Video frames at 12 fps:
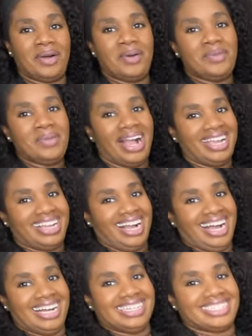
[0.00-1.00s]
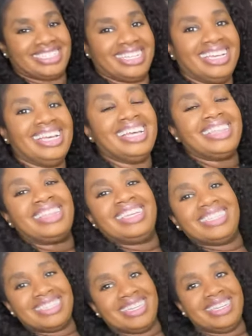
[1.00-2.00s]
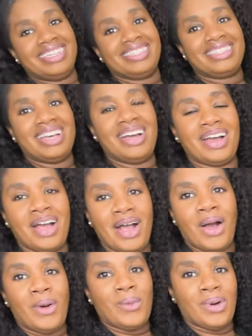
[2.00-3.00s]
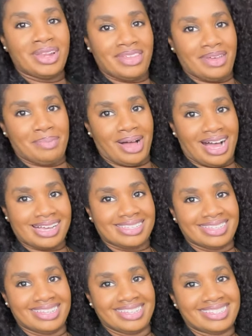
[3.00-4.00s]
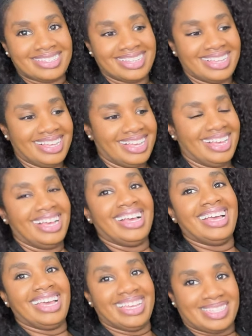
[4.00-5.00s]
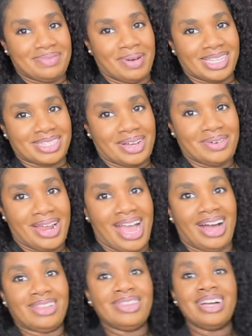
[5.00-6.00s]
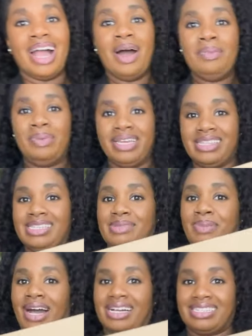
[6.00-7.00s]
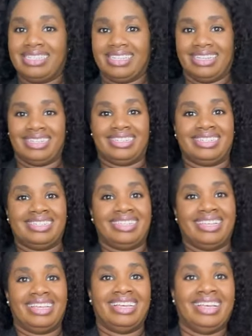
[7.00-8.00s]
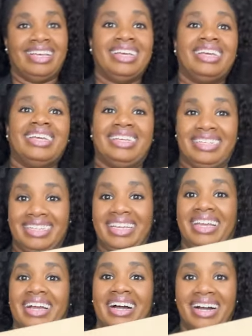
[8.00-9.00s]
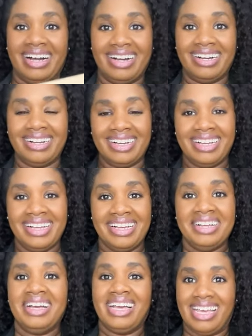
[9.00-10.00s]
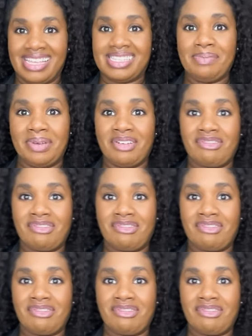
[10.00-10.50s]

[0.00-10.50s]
Oh my gosh. This is one of the boxes. It's about to go down. Look how big this box is. Yeah. It's a bit